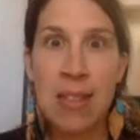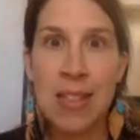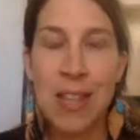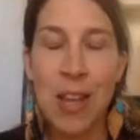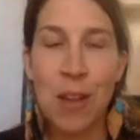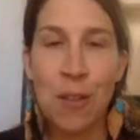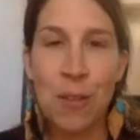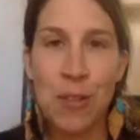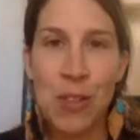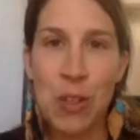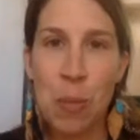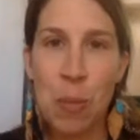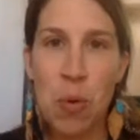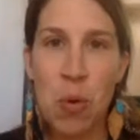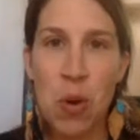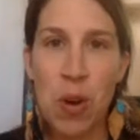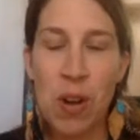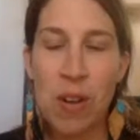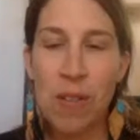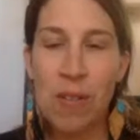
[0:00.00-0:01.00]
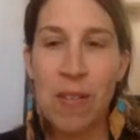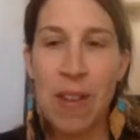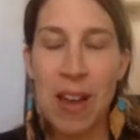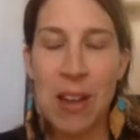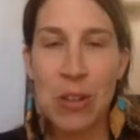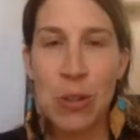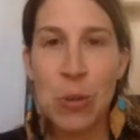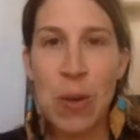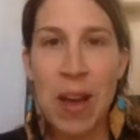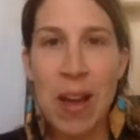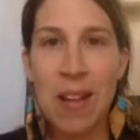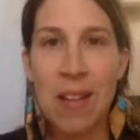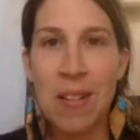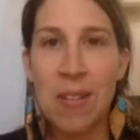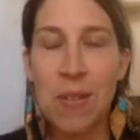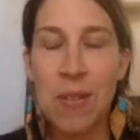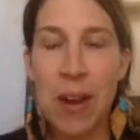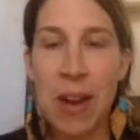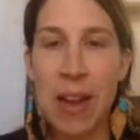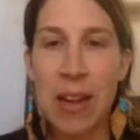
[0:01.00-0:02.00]
as self-supportive as
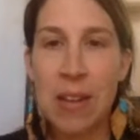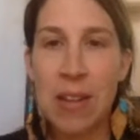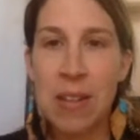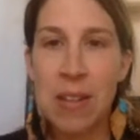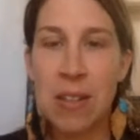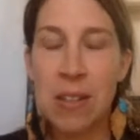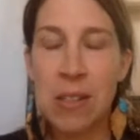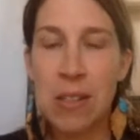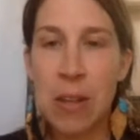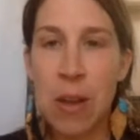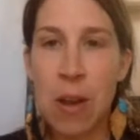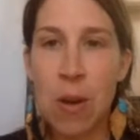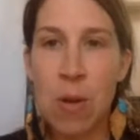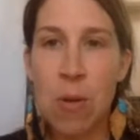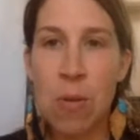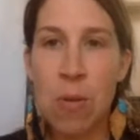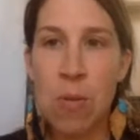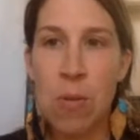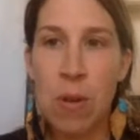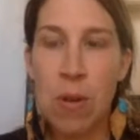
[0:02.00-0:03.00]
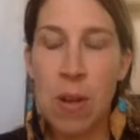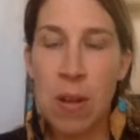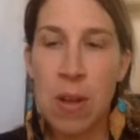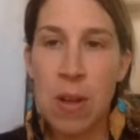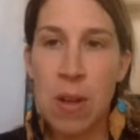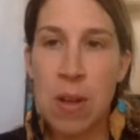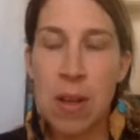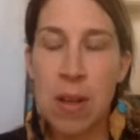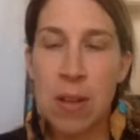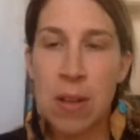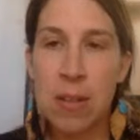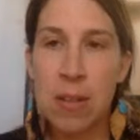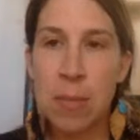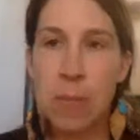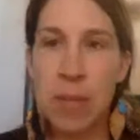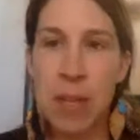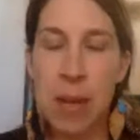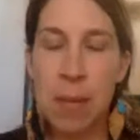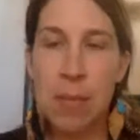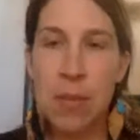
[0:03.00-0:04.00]
well, right? So
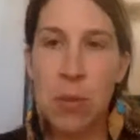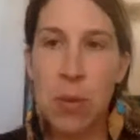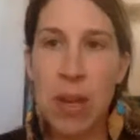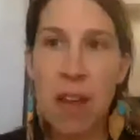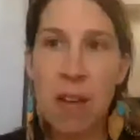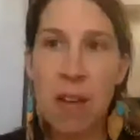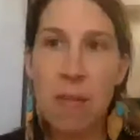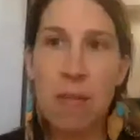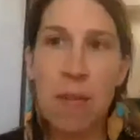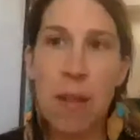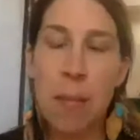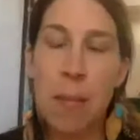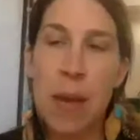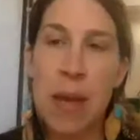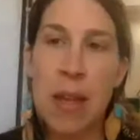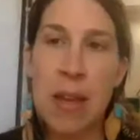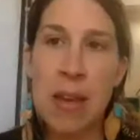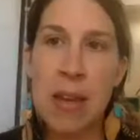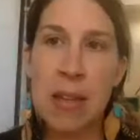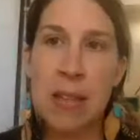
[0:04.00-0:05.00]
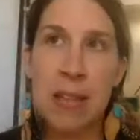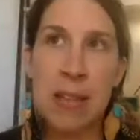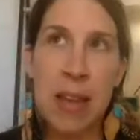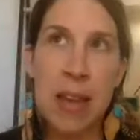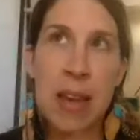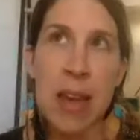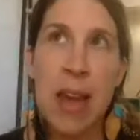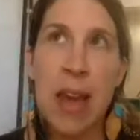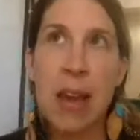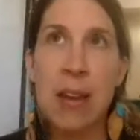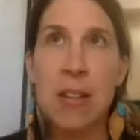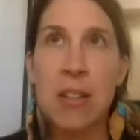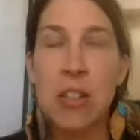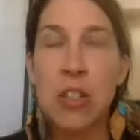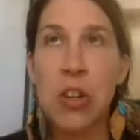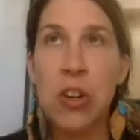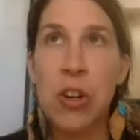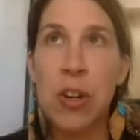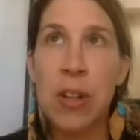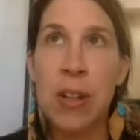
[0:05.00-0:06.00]
Sometimes we kind of flip it and it's like
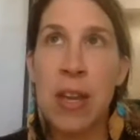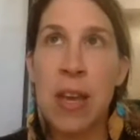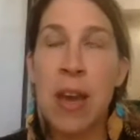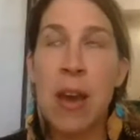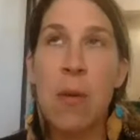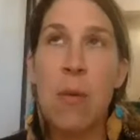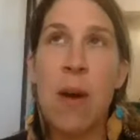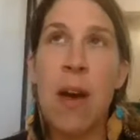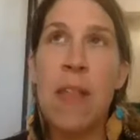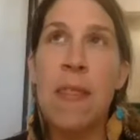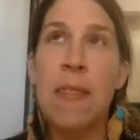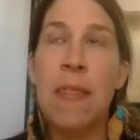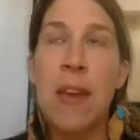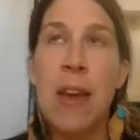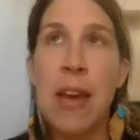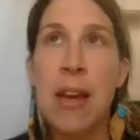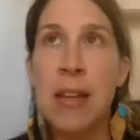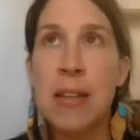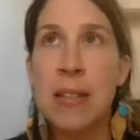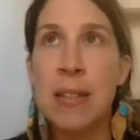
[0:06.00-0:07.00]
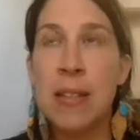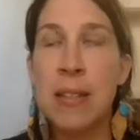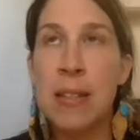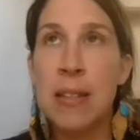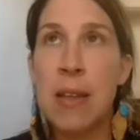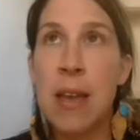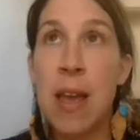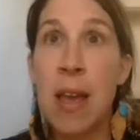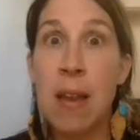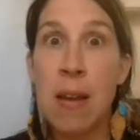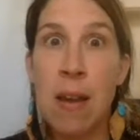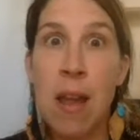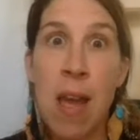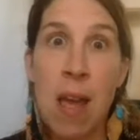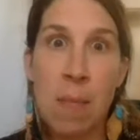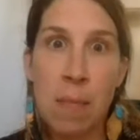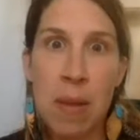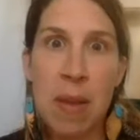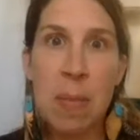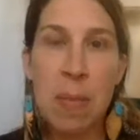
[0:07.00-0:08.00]
externally, I want this.
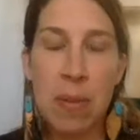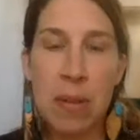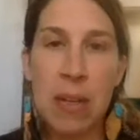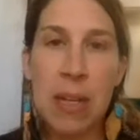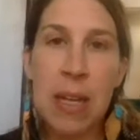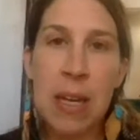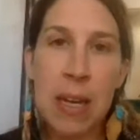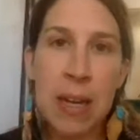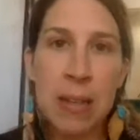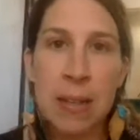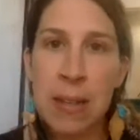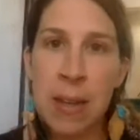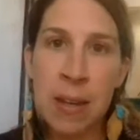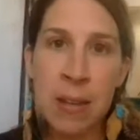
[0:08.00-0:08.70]
And people need us